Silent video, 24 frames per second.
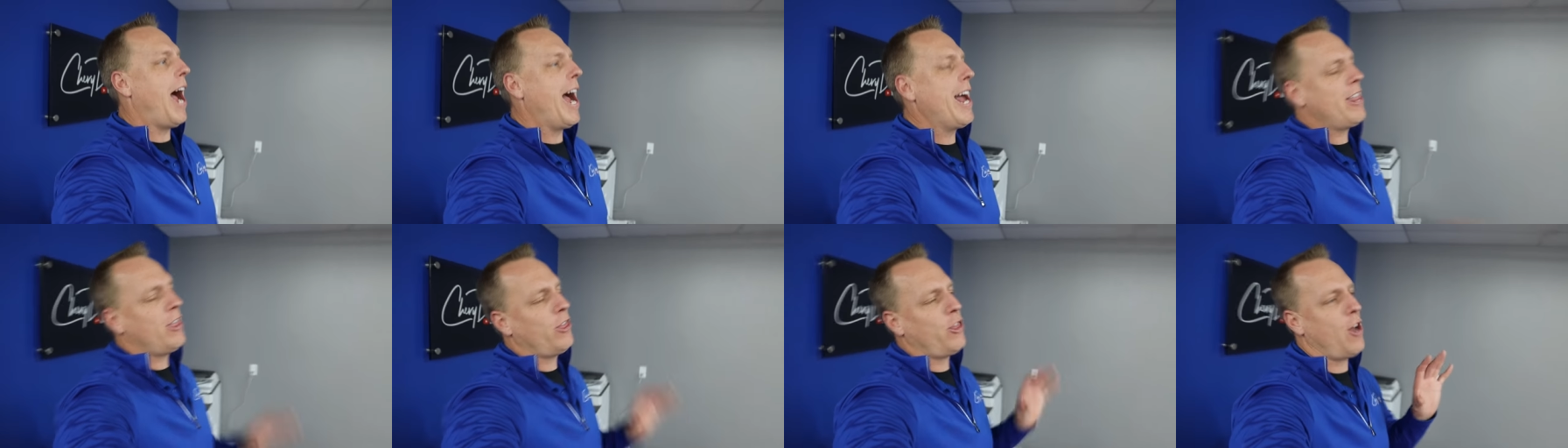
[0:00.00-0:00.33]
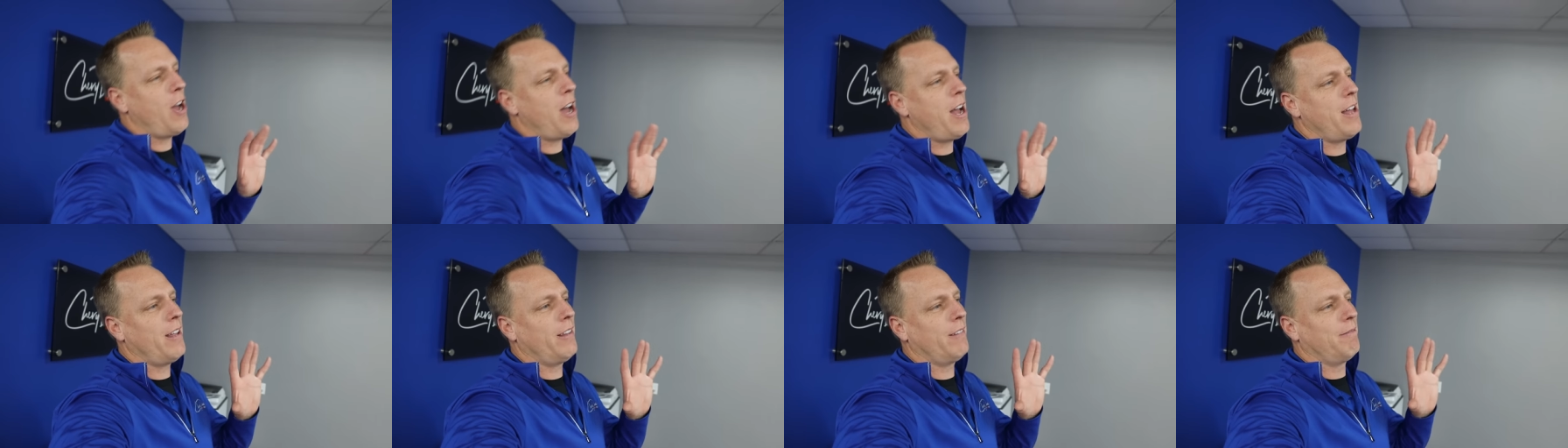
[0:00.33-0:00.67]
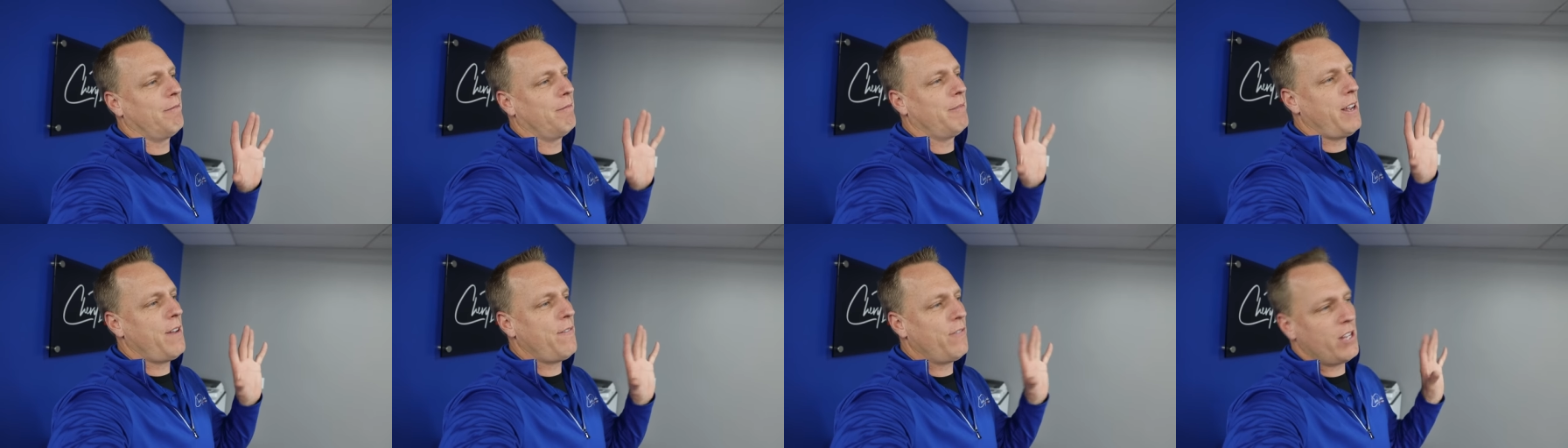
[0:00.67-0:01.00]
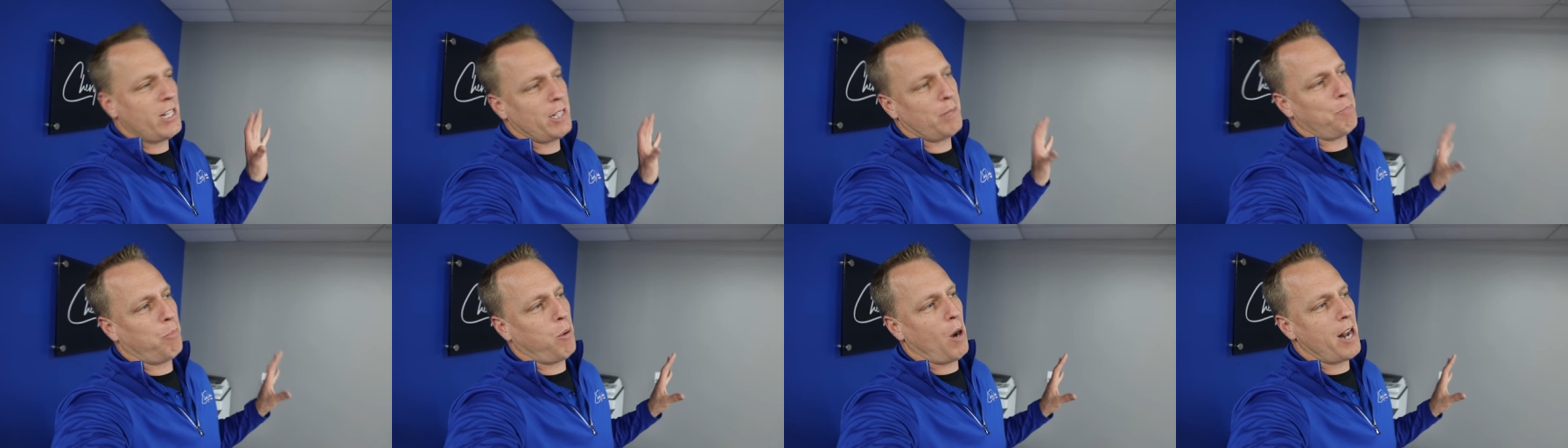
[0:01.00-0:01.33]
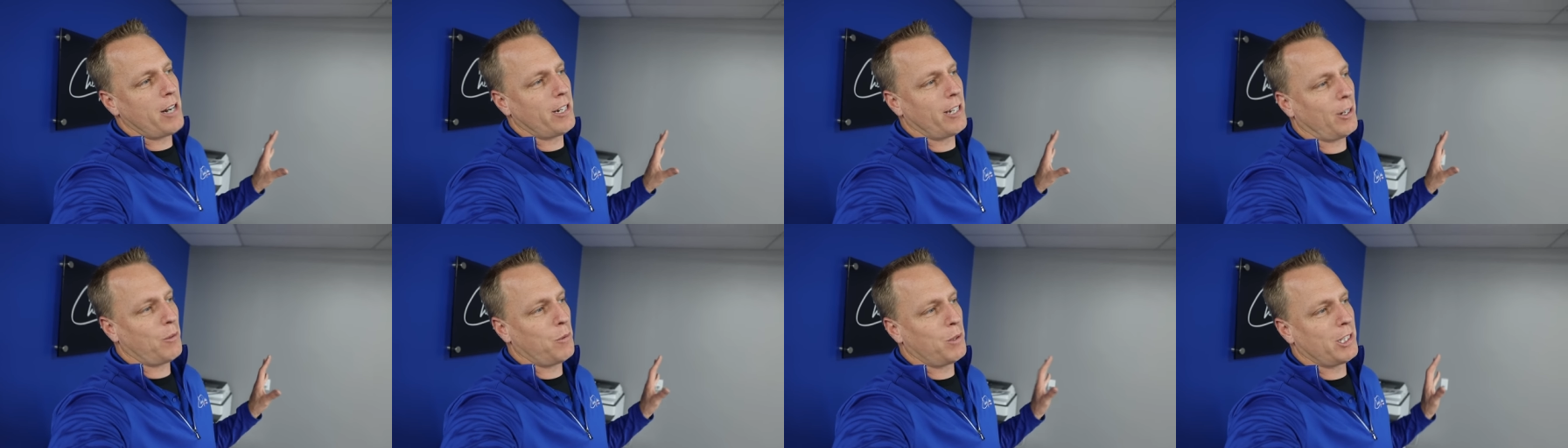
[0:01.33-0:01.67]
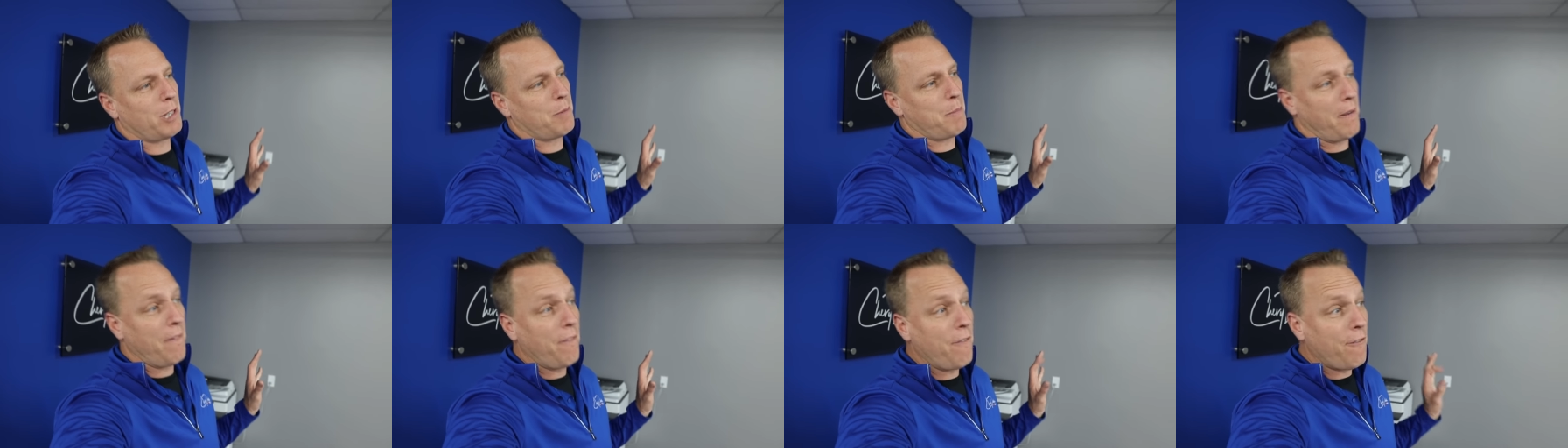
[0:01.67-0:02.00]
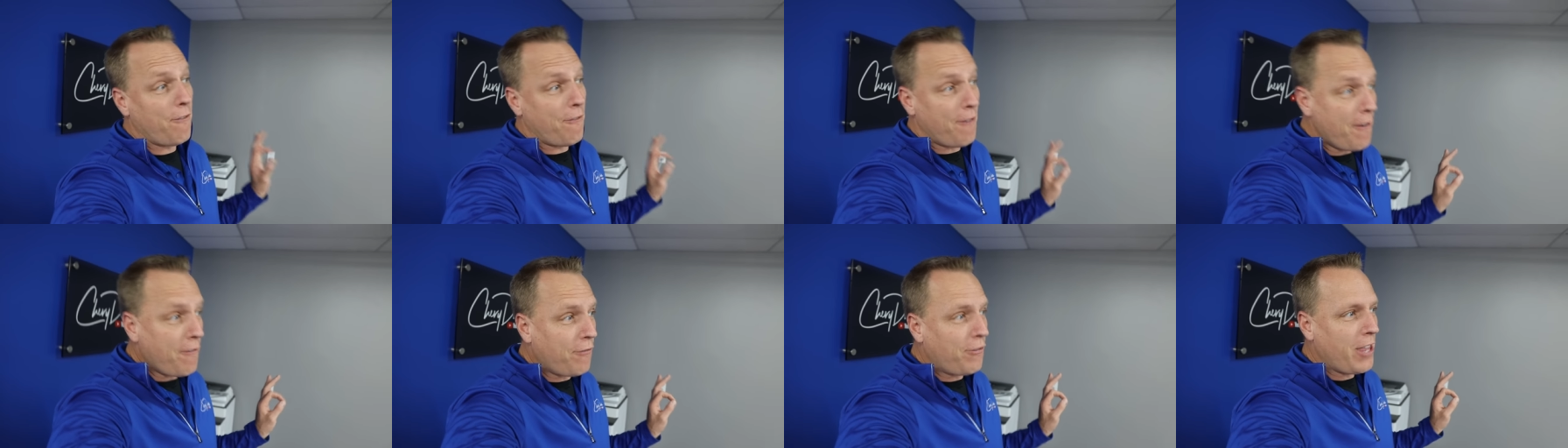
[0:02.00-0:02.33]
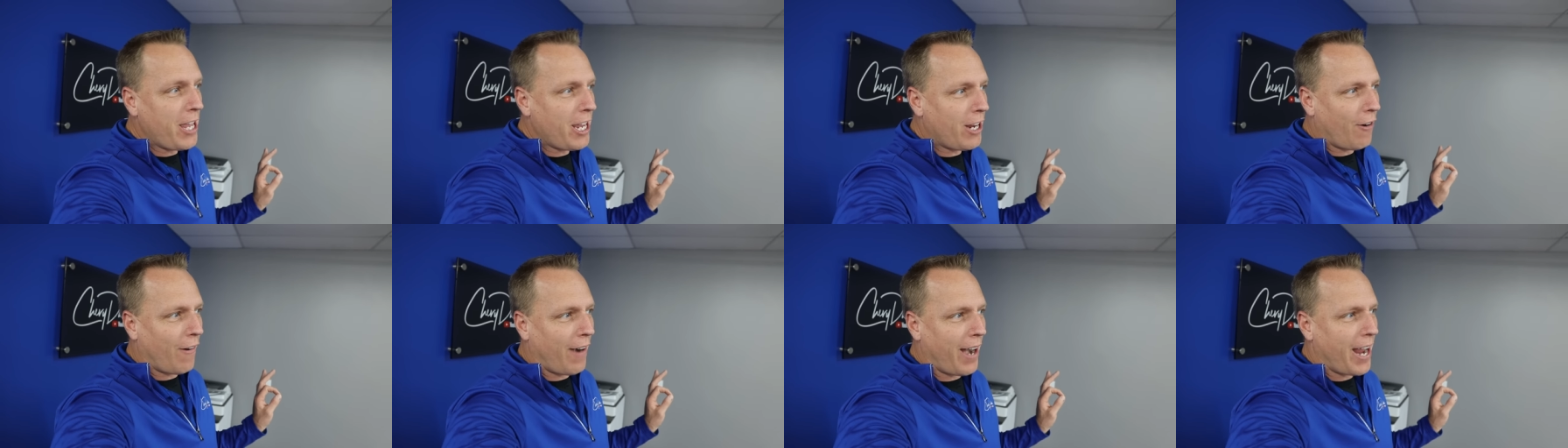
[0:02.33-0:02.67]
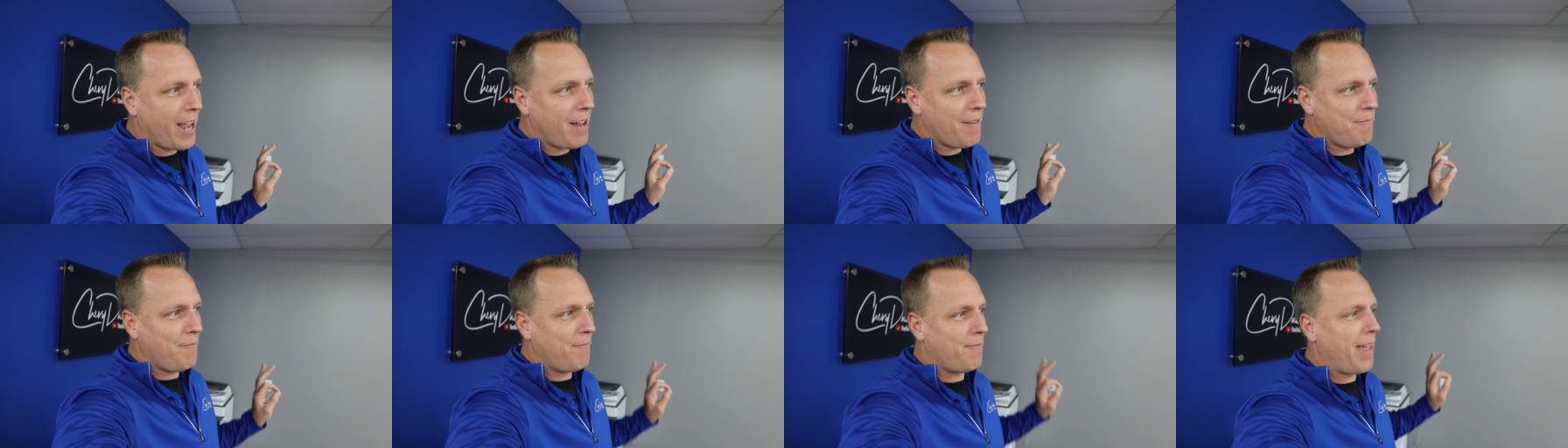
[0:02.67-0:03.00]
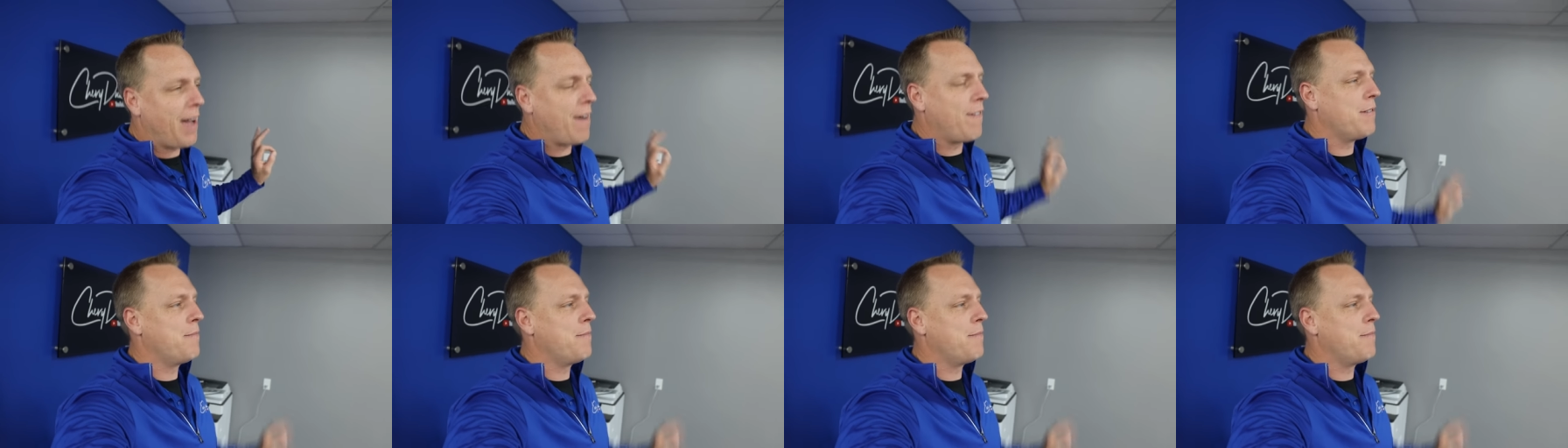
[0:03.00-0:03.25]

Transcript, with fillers: I thought if this project was gonna be fifty grand, that